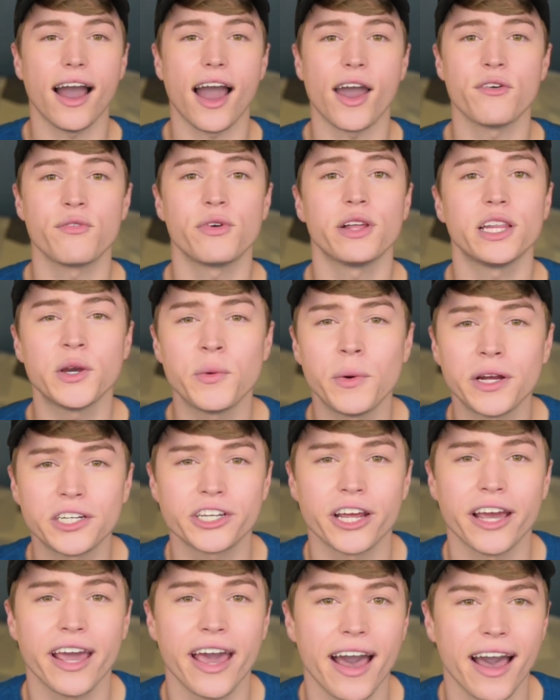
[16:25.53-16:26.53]
I really wish
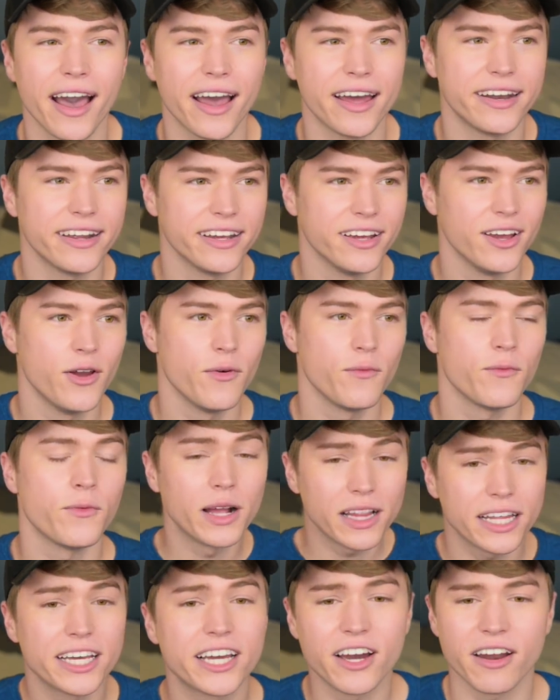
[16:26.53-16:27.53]
I had
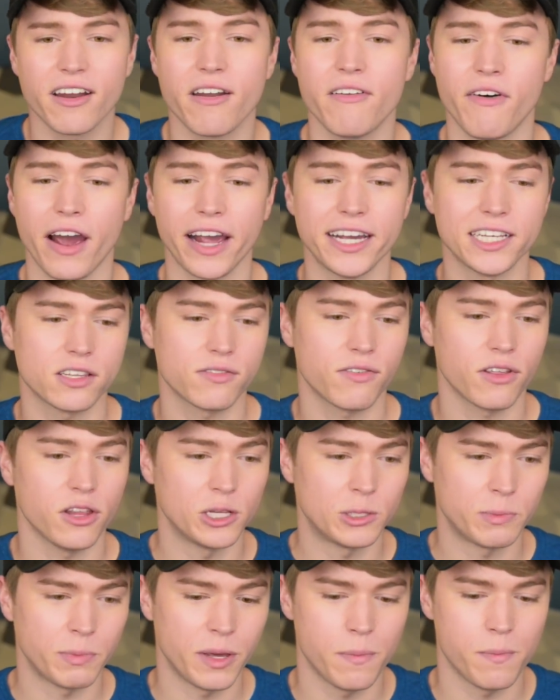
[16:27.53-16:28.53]
really good advice for
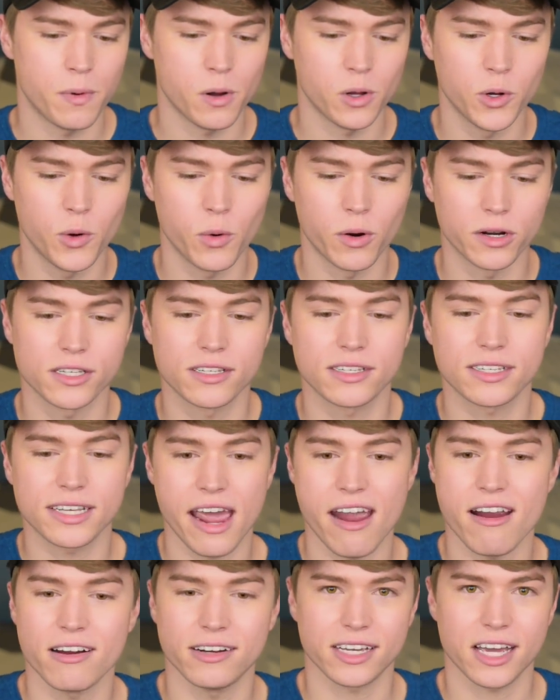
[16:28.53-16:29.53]
those people who are
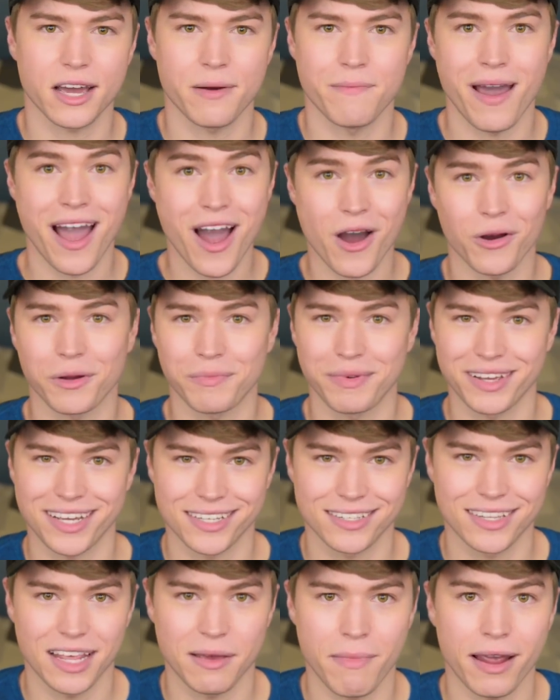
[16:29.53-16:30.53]
scared to come out
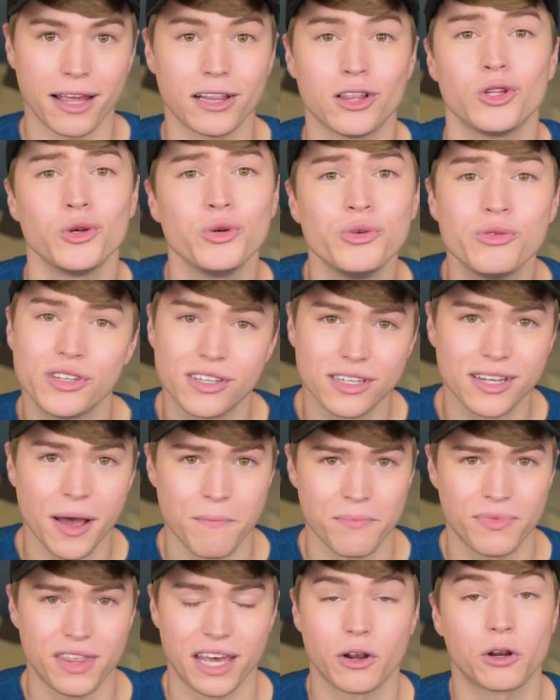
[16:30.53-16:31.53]
because they might lose
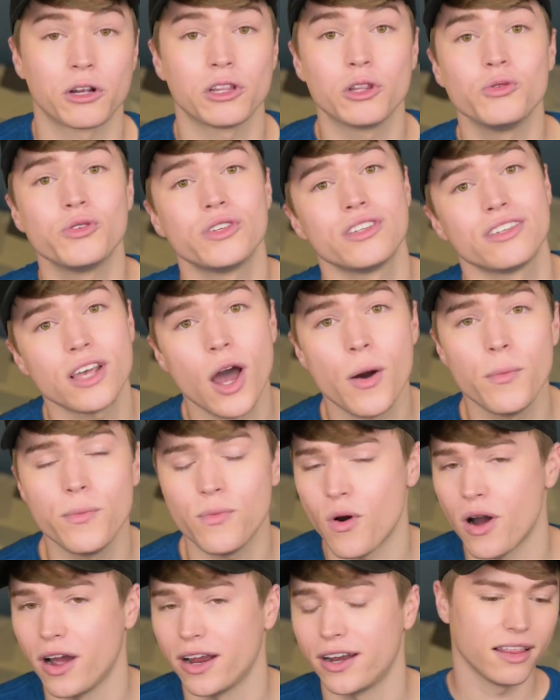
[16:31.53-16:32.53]
something or lose
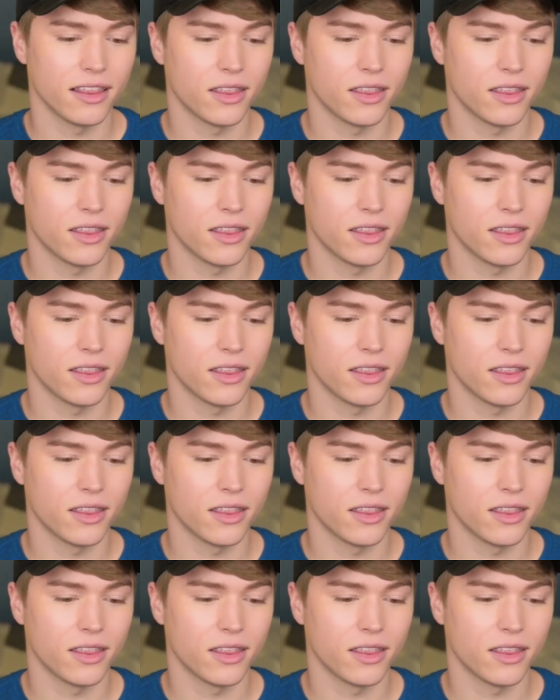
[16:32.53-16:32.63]
someone.